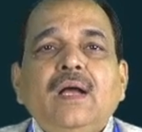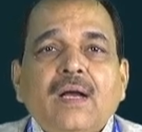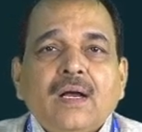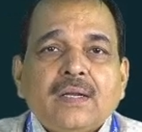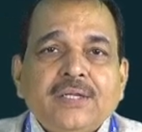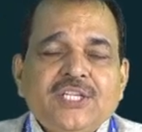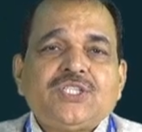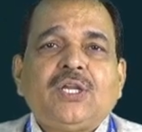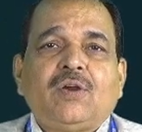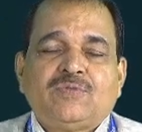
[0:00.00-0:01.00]

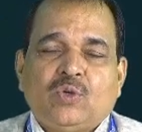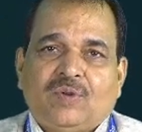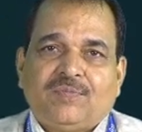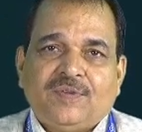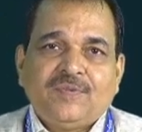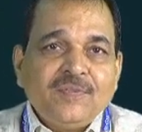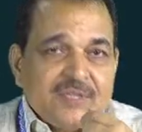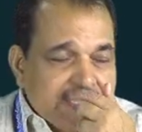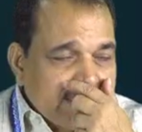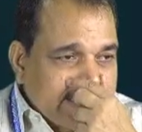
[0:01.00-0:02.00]
nature of geography. We will
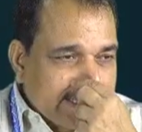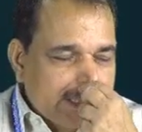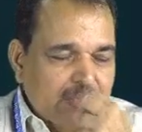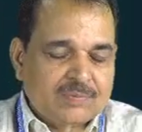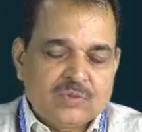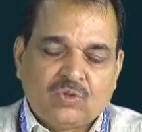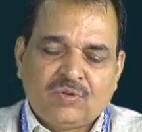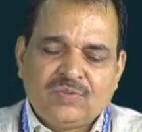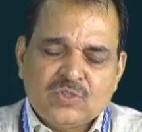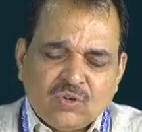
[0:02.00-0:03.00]
see nature of
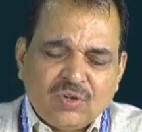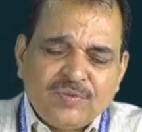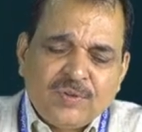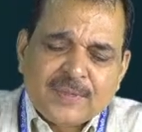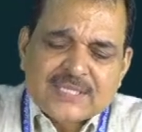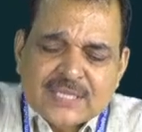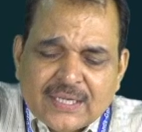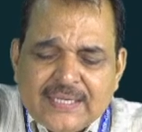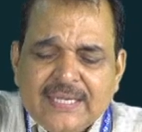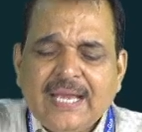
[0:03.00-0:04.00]
geography. Geography
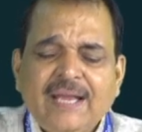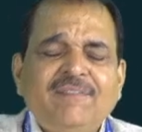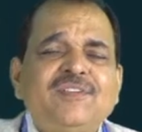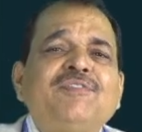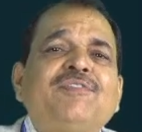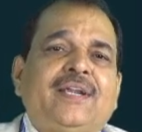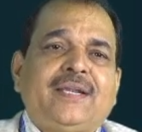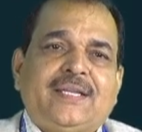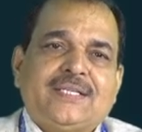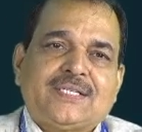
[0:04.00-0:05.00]
basically have different
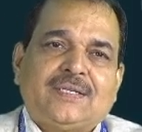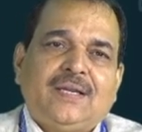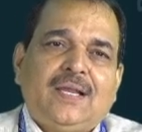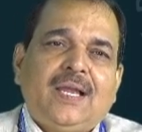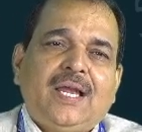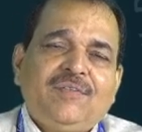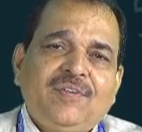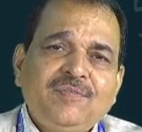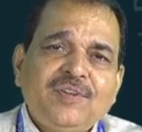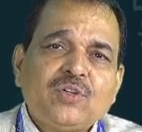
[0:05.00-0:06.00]
nature, and
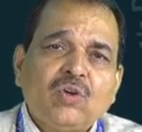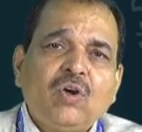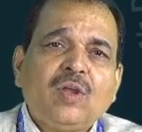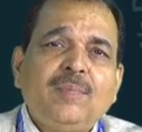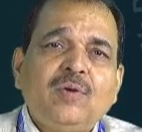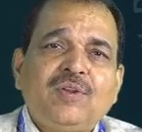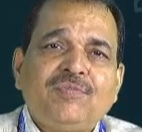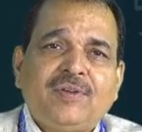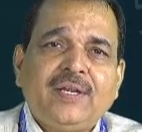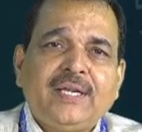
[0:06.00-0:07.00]
when we talk about
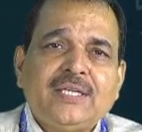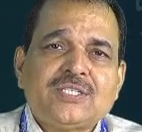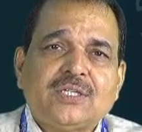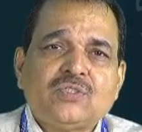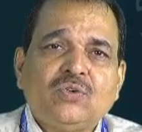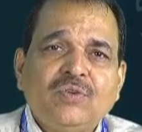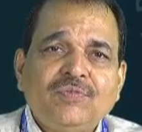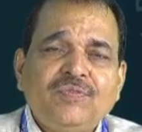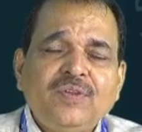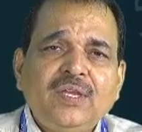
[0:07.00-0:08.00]
different nature,
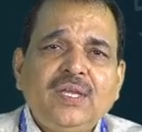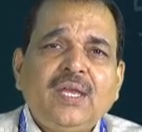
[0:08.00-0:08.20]
geography,